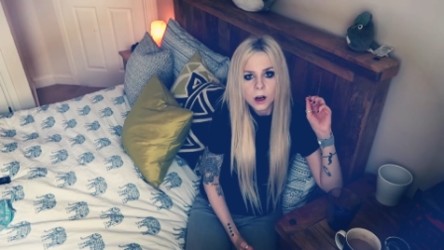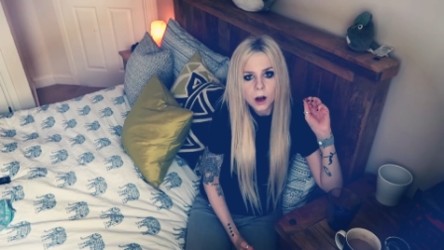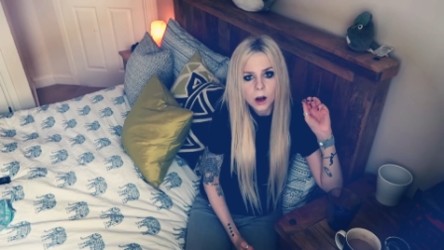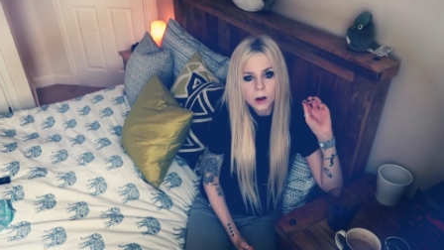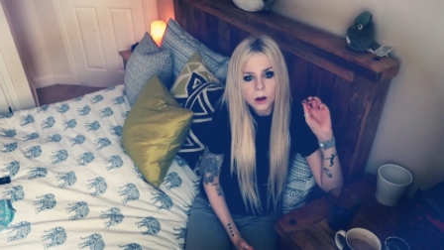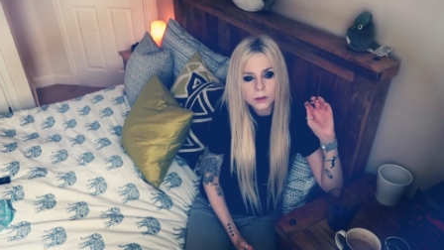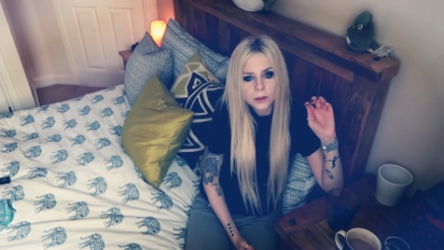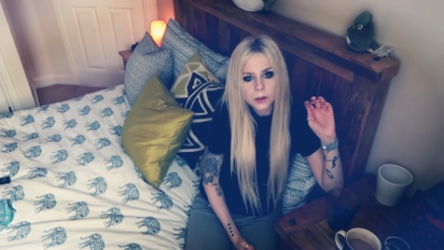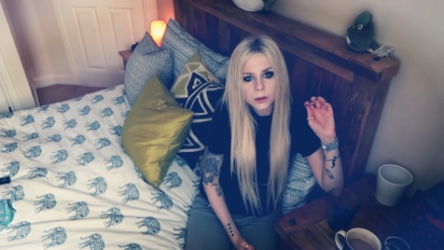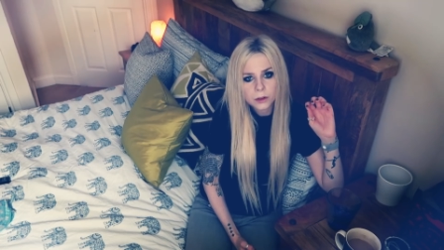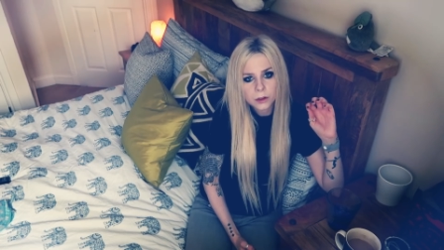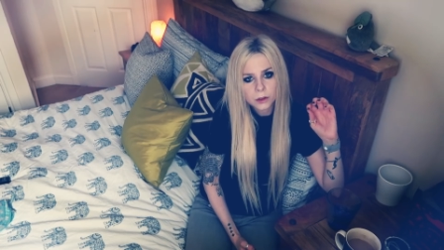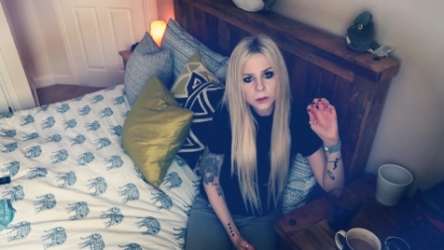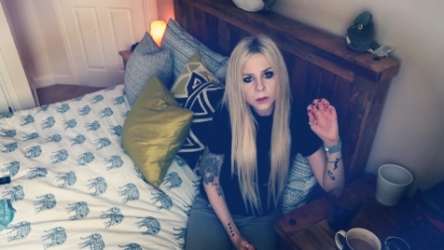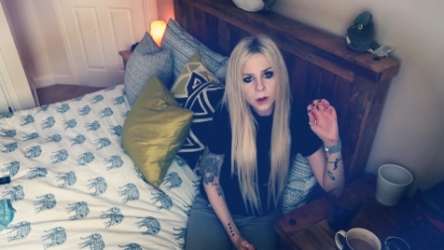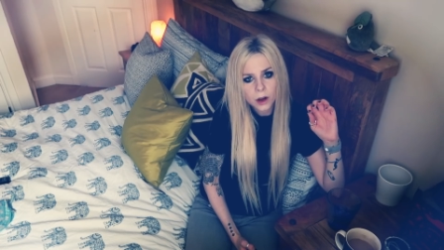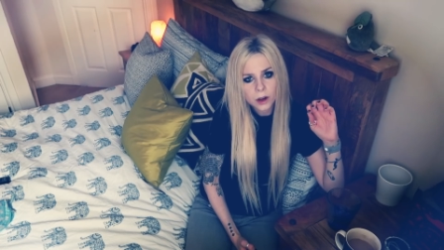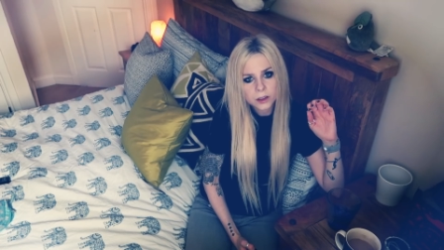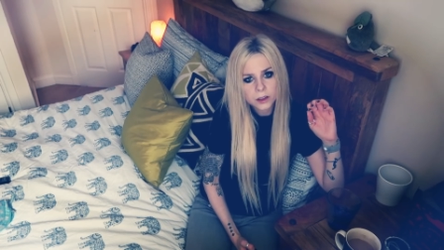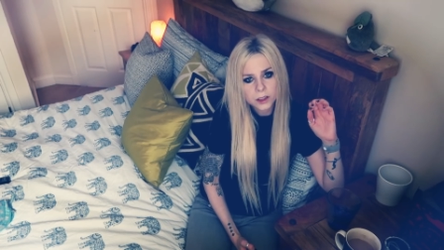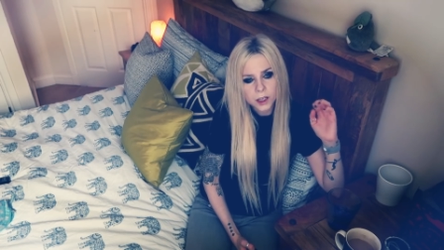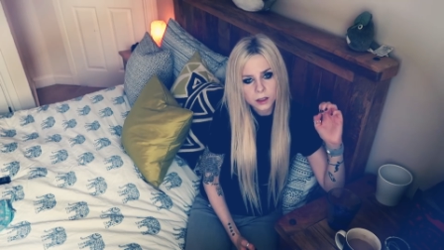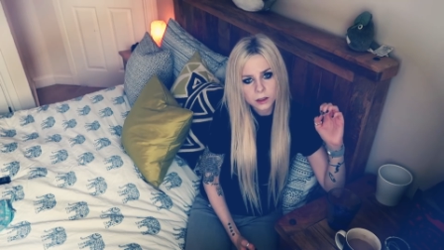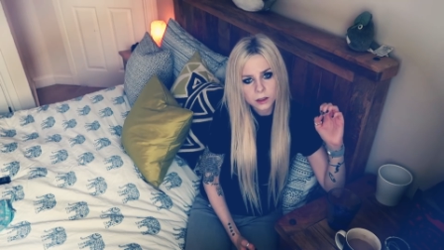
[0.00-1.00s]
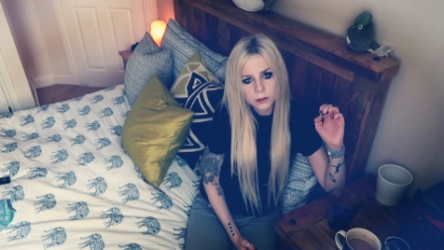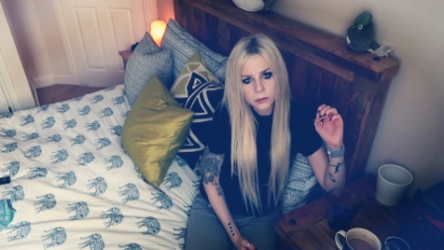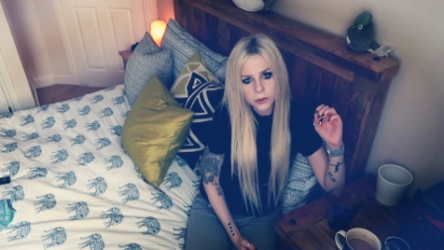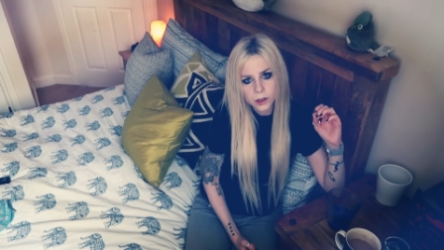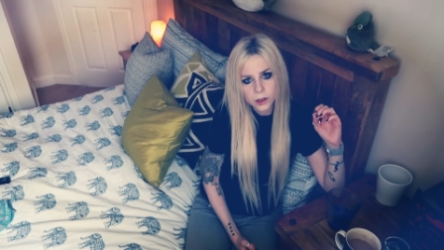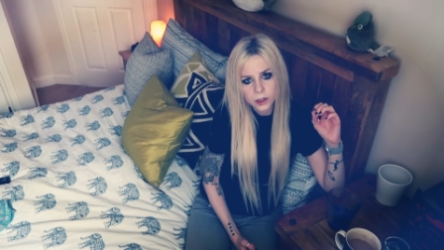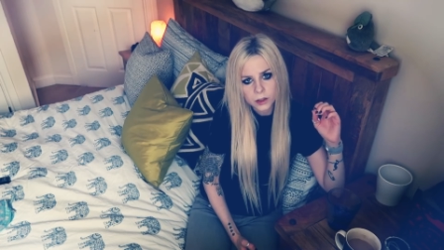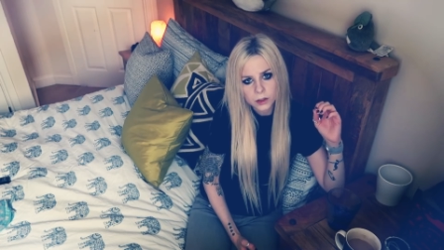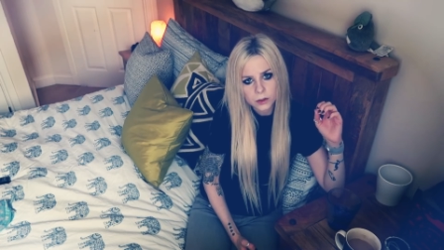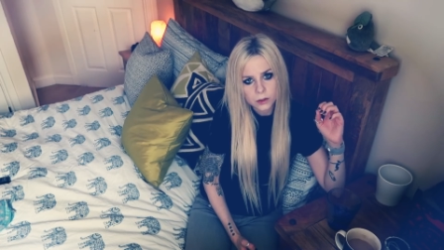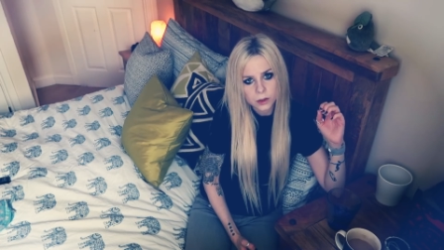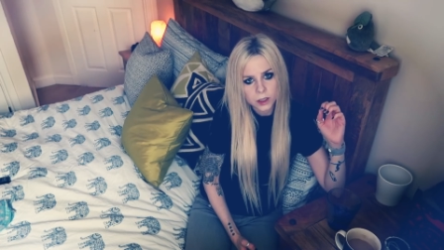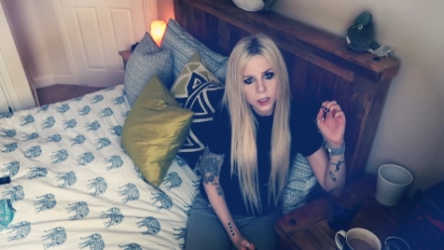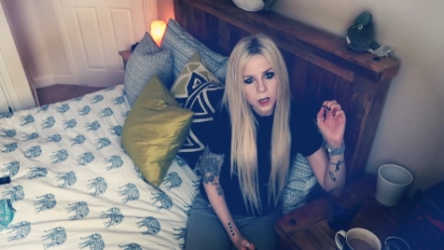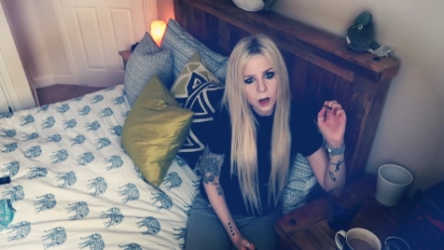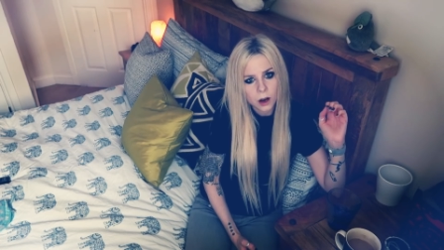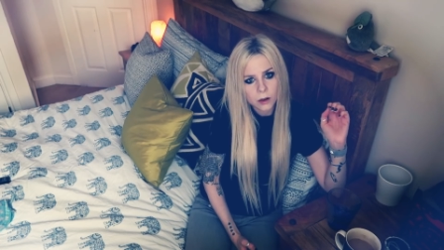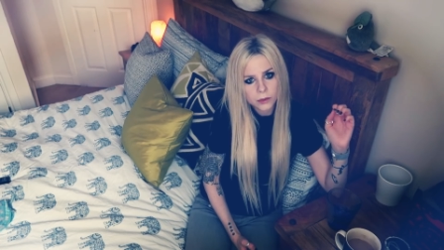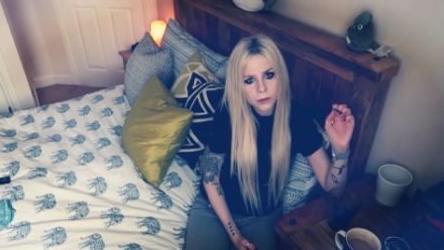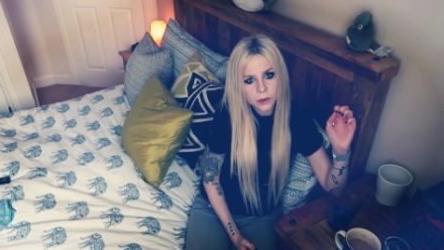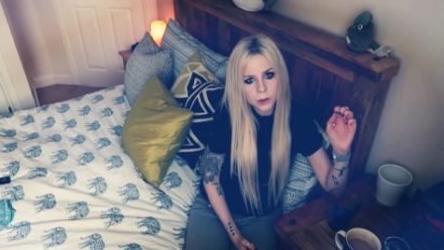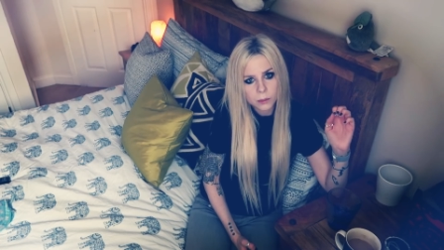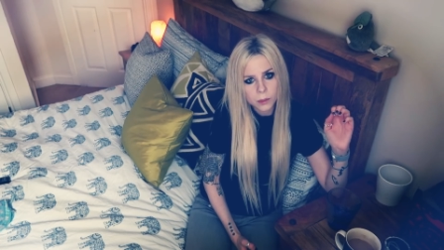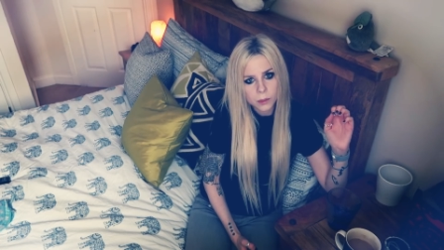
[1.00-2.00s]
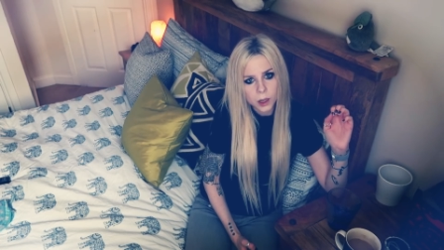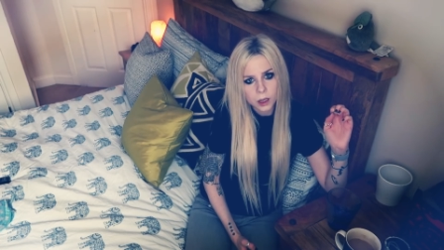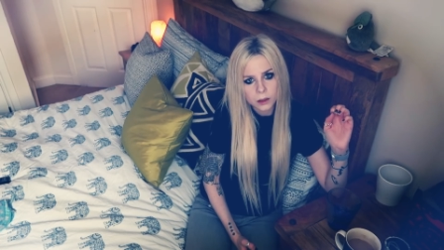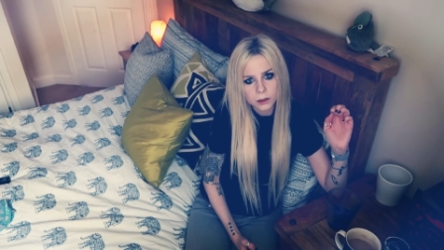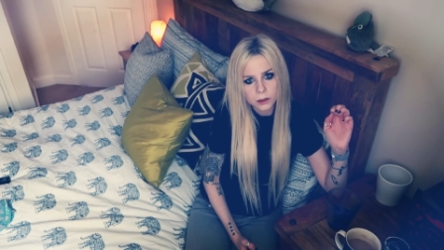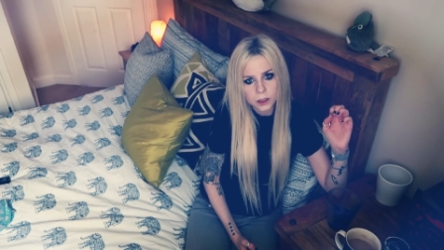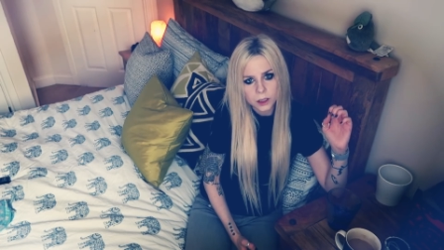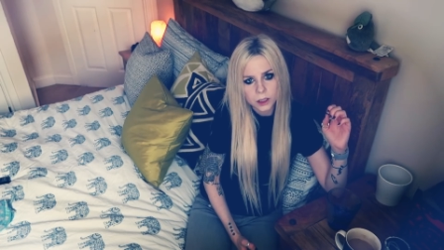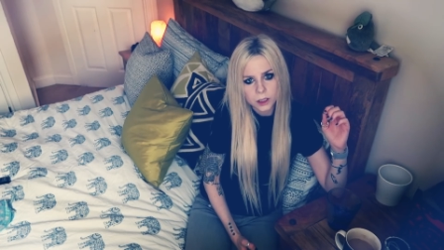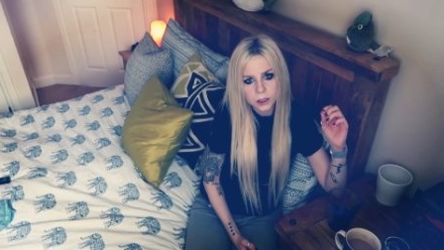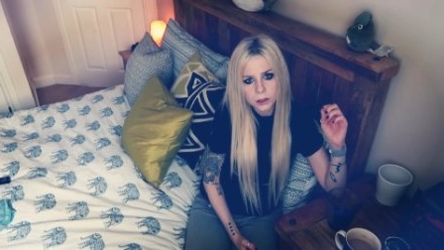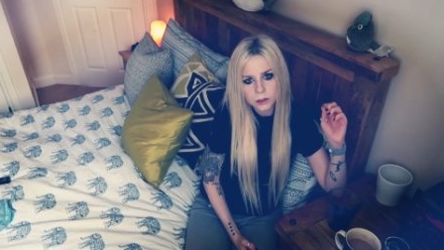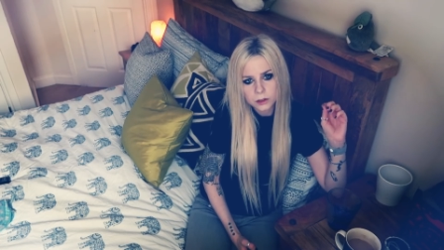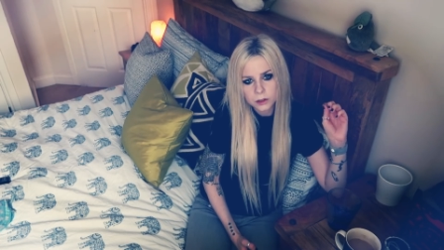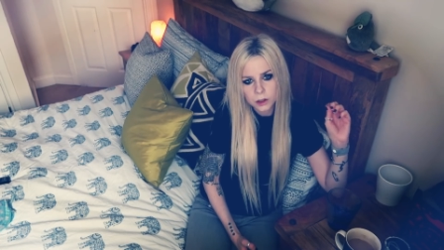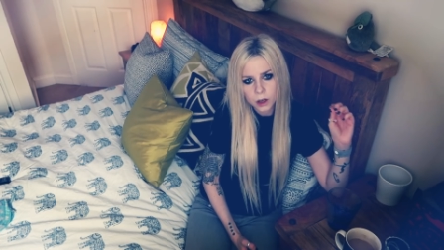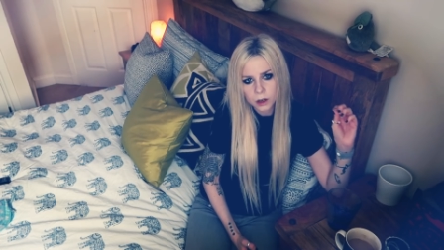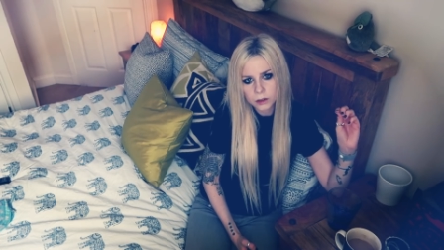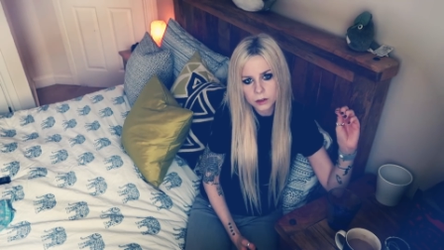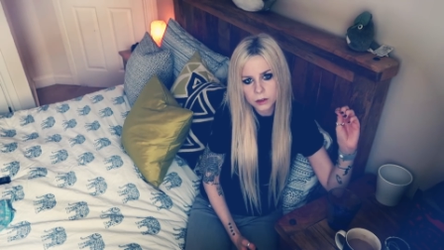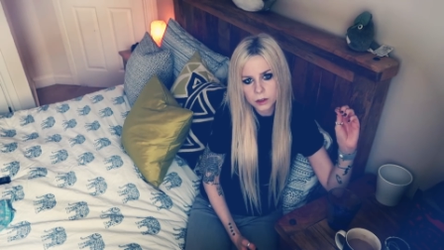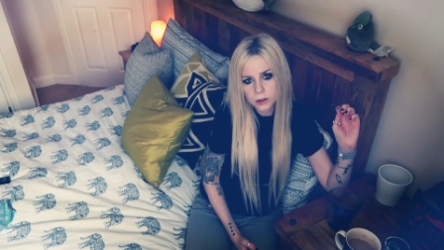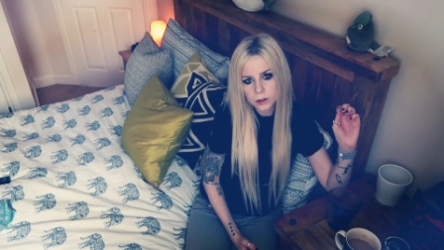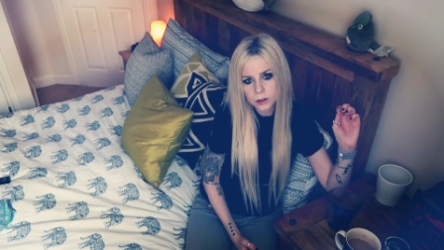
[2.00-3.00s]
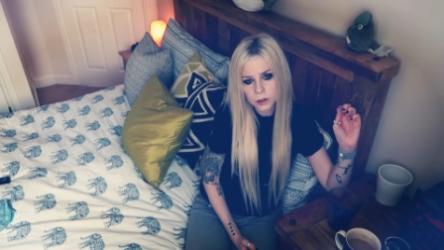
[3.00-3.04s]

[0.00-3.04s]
On the 3rd anniversary of the murder, Dr.